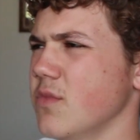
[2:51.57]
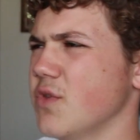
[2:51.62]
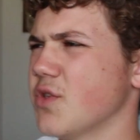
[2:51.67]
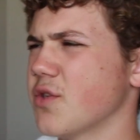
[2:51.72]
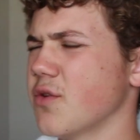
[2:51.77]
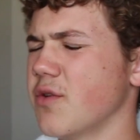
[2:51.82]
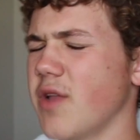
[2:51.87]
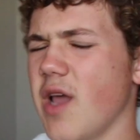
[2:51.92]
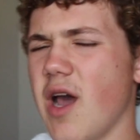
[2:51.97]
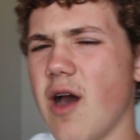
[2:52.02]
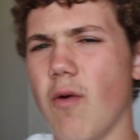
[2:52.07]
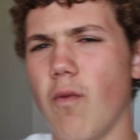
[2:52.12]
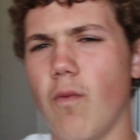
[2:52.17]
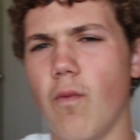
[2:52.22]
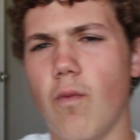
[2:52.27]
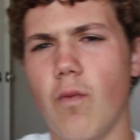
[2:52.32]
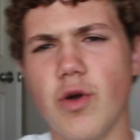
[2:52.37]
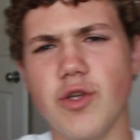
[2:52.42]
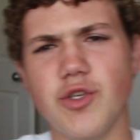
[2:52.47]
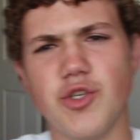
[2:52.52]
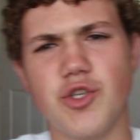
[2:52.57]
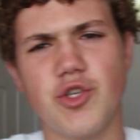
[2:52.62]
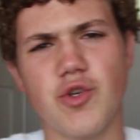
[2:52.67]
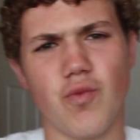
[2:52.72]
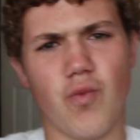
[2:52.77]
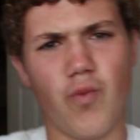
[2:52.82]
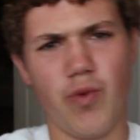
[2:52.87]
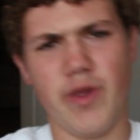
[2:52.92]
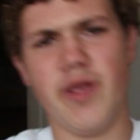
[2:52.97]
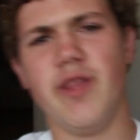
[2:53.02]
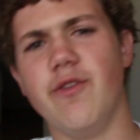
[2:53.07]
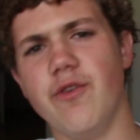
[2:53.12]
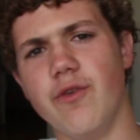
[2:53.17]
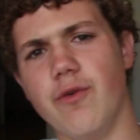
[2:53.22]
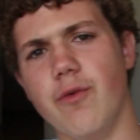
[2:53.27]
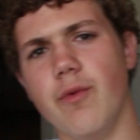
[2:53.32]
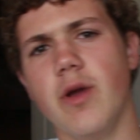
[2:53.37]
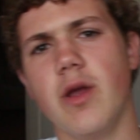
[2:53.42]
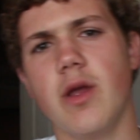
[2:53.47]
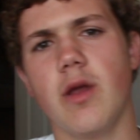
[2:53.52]
So now, what should we
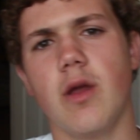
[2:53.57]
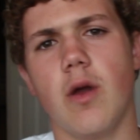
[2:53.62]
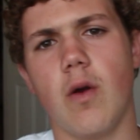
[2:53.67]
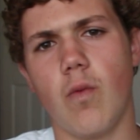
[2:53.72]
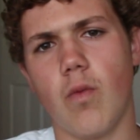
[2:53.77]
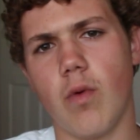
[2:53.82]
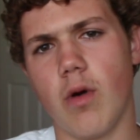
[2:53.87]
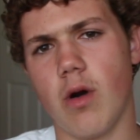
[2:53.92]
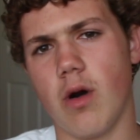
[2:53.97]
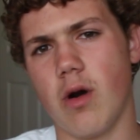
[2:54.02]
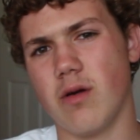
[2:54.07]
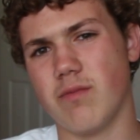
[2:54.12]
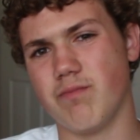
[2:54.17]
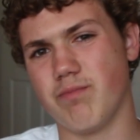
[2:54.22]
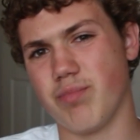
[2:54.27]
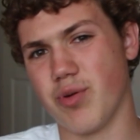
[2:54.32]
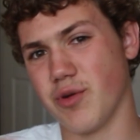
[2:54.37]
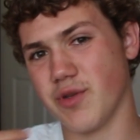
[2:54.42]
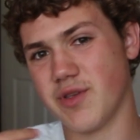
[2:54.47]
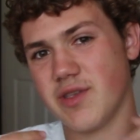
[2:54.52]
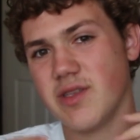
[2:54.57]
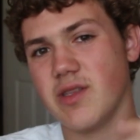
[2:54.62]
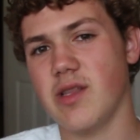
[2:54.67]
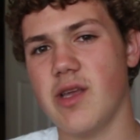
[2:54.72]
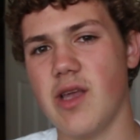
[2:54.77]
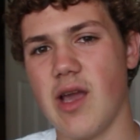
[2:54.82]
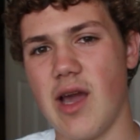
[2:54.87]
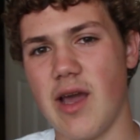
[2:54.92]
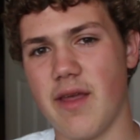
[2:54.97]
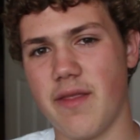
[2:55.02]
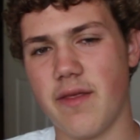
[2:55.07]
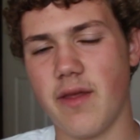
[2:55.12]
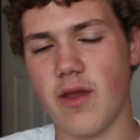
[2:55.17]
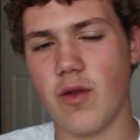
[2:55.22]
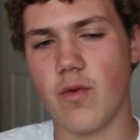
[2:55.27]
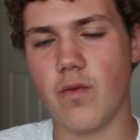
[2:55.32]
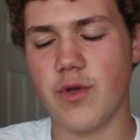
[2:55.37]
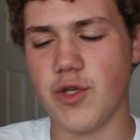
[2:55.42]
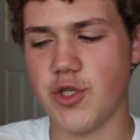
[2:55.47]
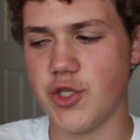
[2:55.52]
do? Well, personally, I
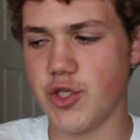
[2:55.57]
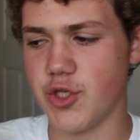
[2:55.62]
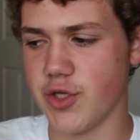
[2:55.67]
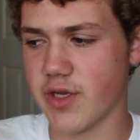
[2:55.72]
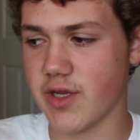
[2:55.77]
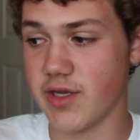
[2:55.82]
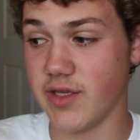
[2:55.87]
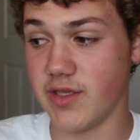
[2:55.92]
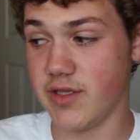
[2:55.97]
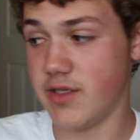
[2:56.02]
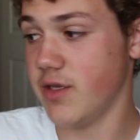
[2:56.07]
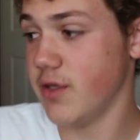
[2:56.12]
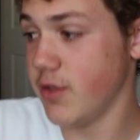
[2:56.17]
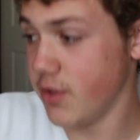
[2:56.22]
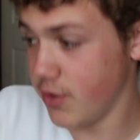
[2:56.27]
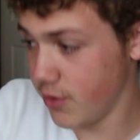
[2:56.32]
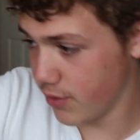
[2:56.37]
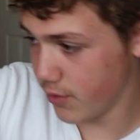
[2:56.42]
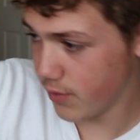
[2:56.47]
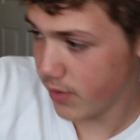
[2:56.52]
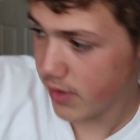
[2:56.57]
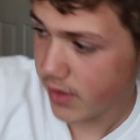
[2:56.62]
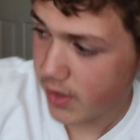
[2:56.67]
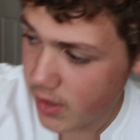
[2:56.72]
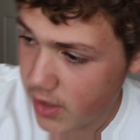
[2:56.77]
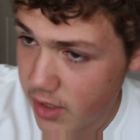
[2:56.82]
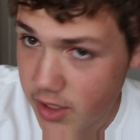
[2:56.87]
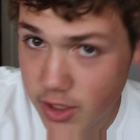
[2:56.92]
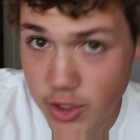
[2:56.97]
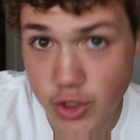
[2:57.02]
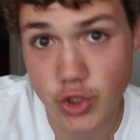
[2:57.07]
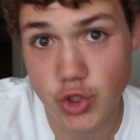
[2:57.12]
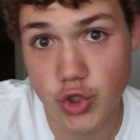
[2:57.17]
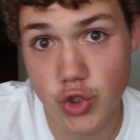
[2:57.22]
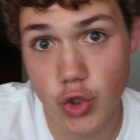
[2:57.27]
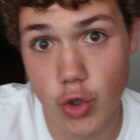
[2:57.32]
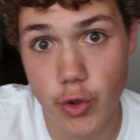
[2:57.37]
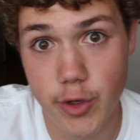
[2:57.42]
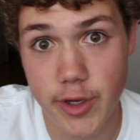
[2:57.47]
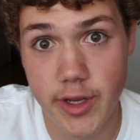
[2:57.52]
think we should continue
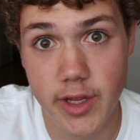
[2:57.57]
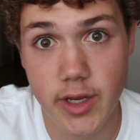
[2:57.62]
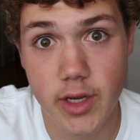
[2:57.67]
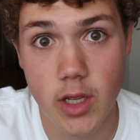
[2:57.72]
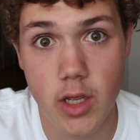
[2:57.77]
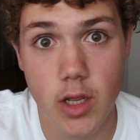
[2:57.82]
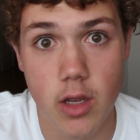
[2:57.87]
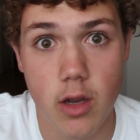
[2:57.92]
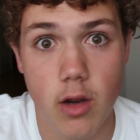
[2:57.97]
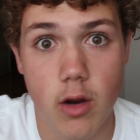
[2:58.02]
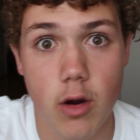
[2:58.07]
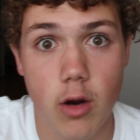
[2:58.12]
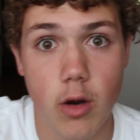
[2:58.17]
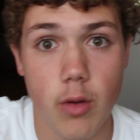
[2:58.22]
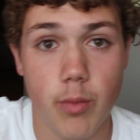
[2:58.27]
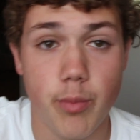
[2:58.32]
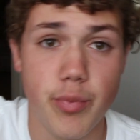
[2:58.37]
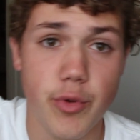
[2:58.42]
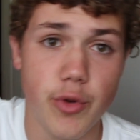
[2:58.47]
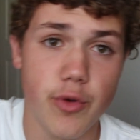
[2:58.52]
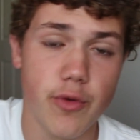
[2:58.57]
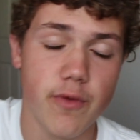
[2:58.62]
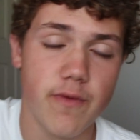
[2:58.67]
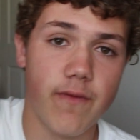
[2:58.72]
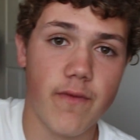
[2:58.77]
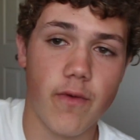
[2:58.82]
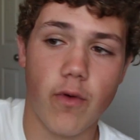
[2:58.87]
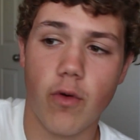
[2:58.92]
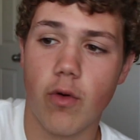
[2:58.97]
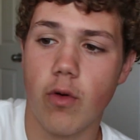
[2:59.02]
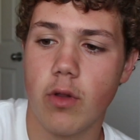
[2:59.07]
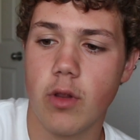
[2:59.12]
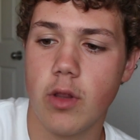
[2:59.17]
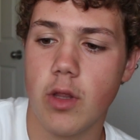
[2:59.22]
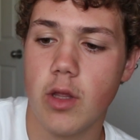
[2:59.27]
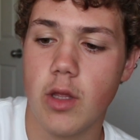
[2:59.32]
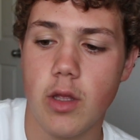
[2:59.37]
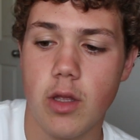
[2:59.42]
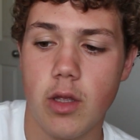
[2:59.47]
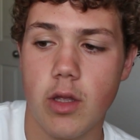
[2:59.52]
enjoying our
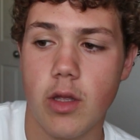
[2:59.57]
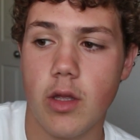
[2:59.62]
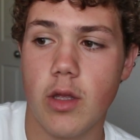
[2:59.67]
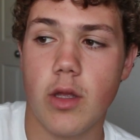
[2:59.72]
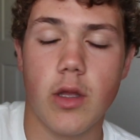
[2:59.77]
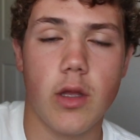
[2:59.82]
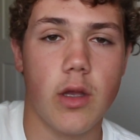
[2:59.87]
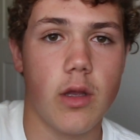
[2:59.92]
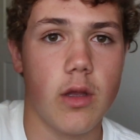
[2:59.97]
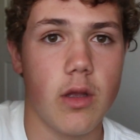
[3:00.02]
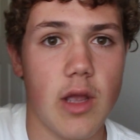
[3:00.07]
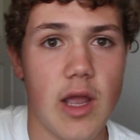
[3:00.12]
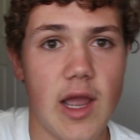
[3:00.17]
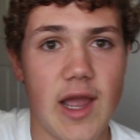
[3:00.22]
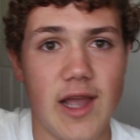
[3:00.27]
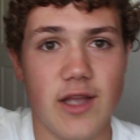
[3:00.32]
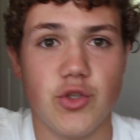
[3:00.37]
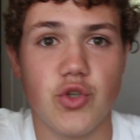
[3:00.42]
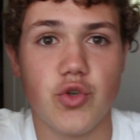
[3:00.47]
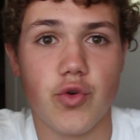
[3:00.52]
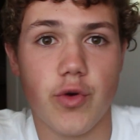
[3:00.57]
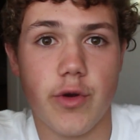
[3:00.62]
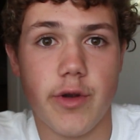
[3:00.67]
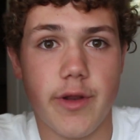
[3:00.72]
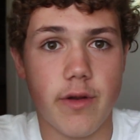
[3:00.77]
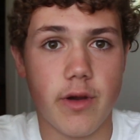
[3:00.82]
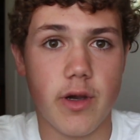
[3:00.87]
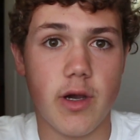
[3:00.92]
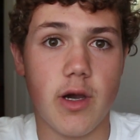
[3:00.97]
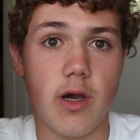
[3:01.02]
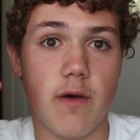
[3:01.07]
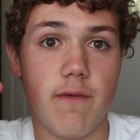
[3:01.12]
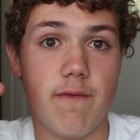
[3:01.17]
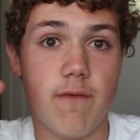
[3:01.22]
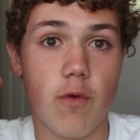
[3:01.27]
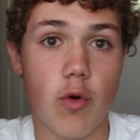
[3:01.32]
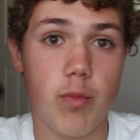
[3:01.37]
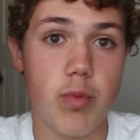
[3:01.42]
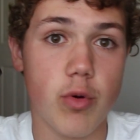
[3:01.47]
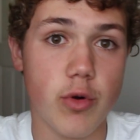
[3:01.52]
beautiful Android uh,
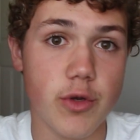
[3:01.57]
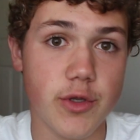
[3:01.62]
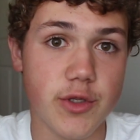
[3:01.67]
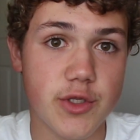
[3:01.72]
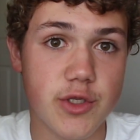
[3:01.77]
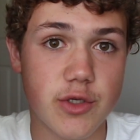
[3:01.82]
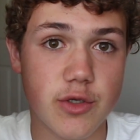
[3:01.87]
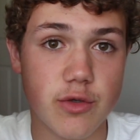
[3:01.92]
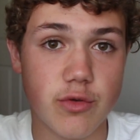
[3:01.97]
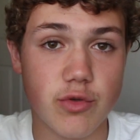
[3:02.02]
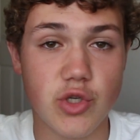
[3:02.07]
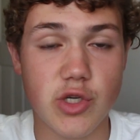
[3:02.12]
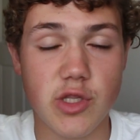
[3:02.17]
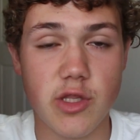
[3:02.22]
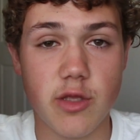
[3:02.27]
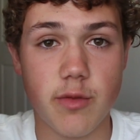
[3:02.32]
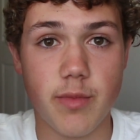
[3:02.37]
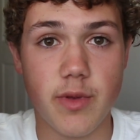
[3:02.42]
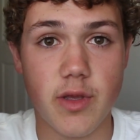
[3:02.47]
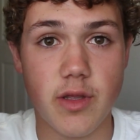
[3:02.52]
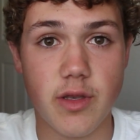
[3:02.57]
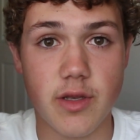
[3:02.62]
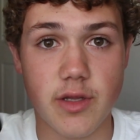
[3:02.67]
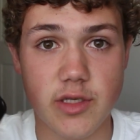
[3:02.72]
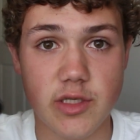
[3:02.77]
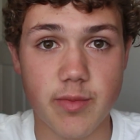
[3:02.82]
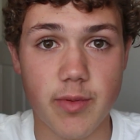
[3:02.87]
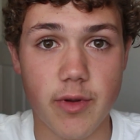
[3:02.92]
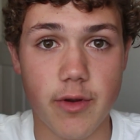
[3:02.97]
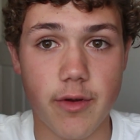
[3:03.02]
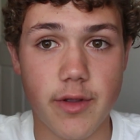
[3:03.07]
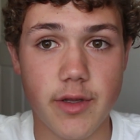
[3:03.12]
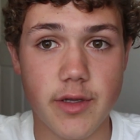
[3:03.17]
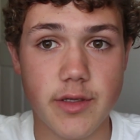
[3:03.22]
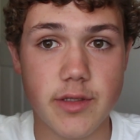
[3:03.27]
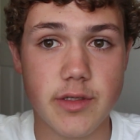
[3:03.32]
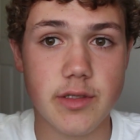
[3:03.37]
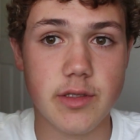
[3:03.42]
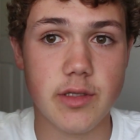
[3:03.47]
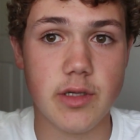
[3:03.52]
4.2 Jelly Bean
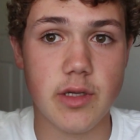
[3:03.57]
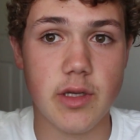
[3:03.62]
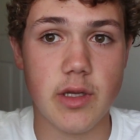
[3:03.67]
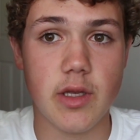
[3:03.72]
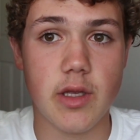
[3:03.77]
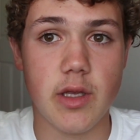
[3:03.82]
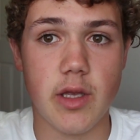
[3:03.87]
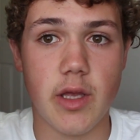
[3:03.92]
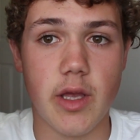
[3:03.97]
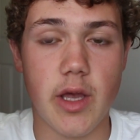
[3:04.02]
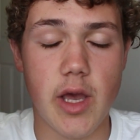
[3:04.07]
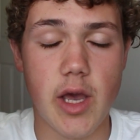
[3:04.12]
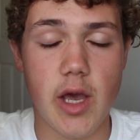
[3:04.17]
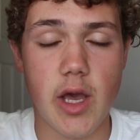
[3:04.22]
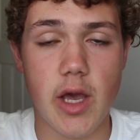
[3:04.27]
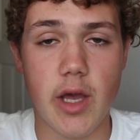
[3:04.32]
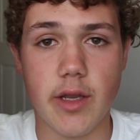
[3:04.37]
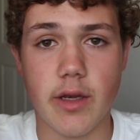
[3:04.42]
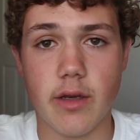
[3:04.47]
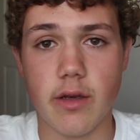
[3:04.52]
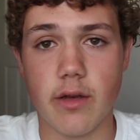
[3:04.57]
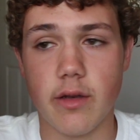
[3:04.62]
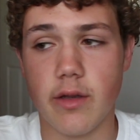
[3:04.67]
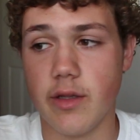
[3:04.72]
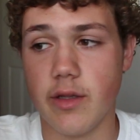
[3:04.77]
experience and